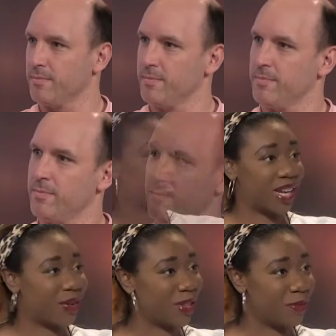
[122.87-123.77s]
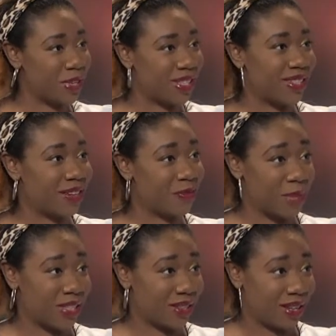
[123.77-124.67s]
So we're now in the midst of
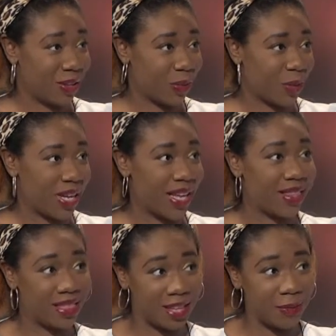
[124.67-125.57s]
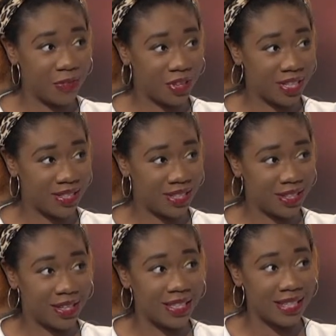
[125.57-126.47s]
Mental Health Week, and the theme for this
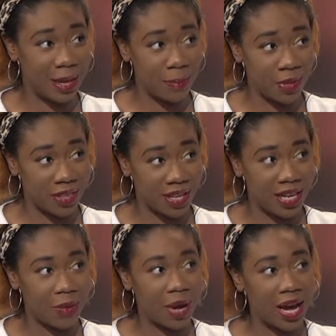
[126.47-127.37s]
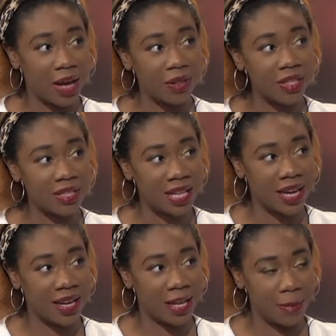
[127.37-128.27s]
year is empathy. Now, how does
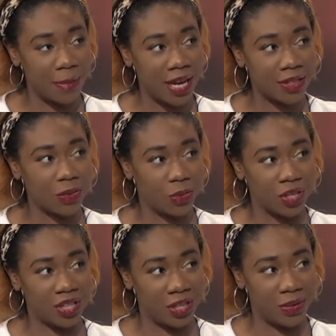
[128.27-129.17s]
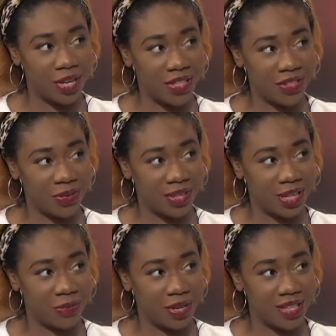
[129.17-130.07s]
that impact the work that you guys do at
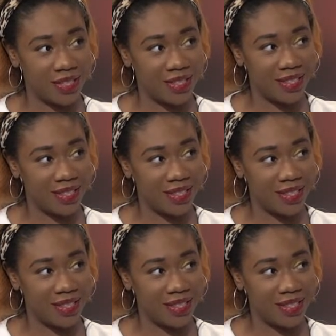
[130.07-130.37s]
LifeWise?